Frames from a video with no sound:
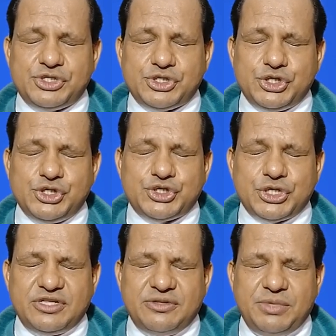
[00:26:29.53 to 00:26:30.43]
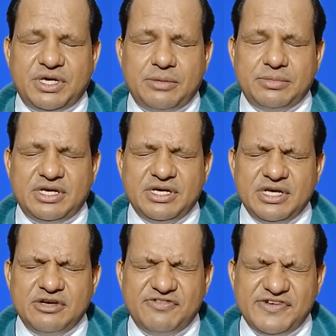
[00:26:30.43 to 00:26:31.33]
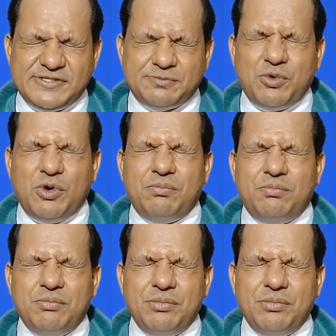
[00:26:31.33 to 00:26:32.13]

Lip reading: church and became the first pope.